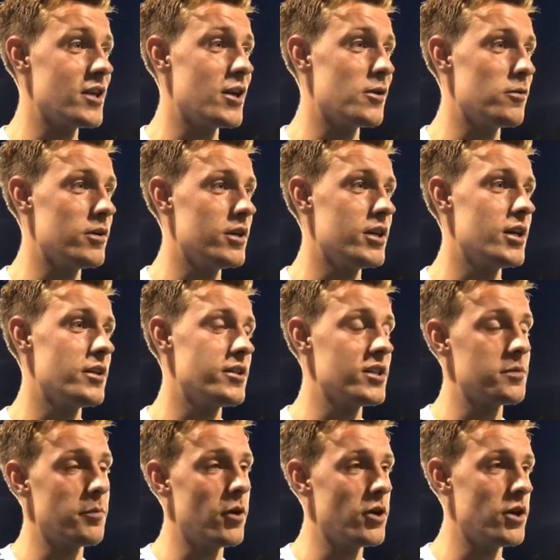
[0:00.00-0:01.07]
So uh,
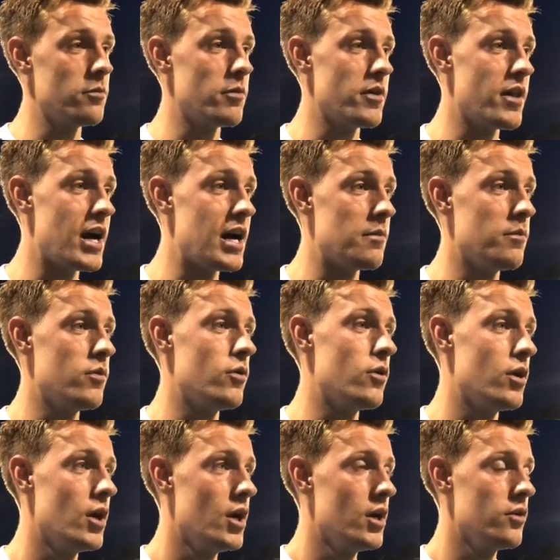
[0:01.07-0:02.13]
disappointed with that,
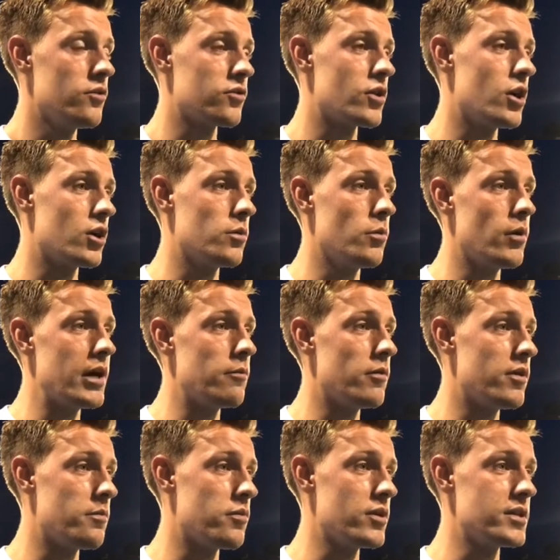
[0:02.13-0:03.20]
but just got to come away
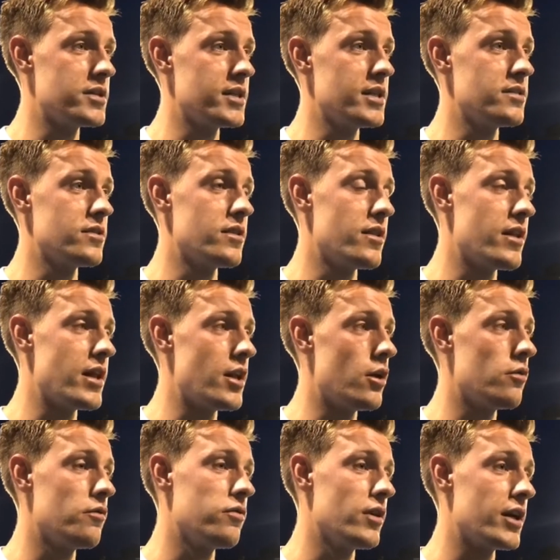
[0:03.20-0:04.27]
with the pre-season and then
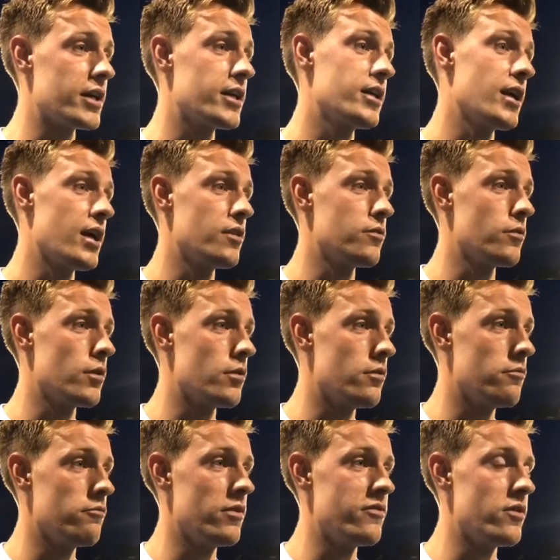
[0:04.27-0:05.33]
hopefully get into a
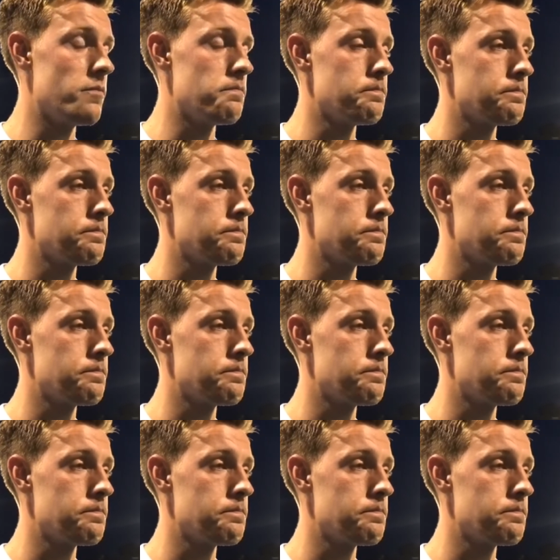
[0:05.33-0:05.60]
rhythm.